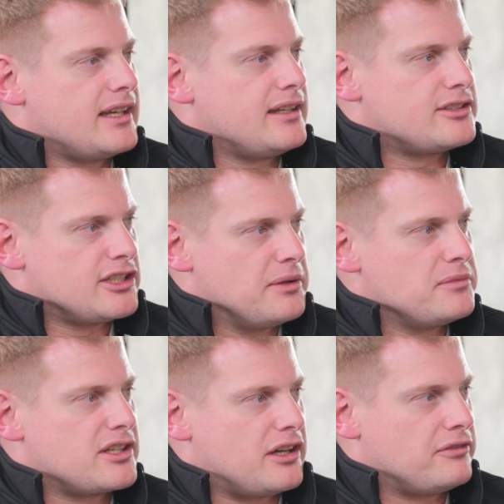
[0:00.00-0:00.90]
in
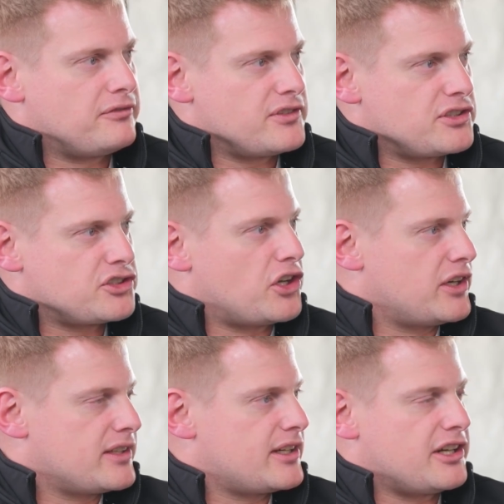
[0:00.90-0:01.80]
terms of
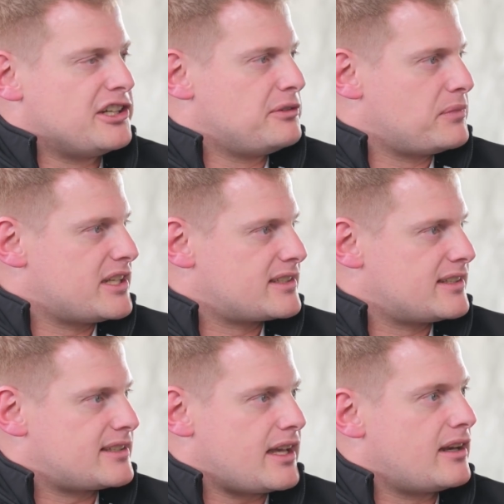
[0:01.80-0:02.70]
starting their own
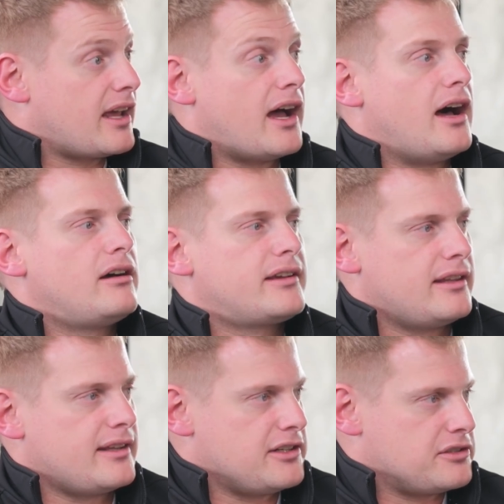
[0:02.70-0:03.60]
business, and how
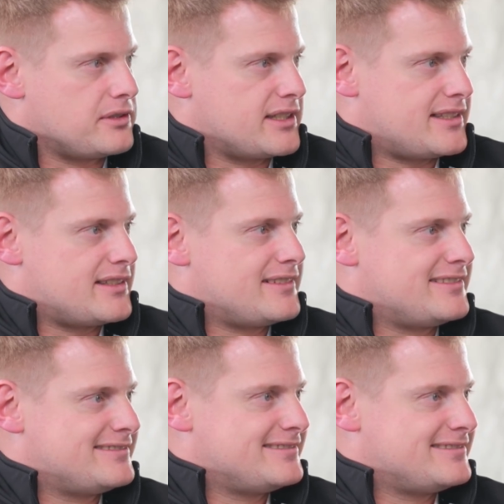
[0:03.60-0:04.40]
can they do it?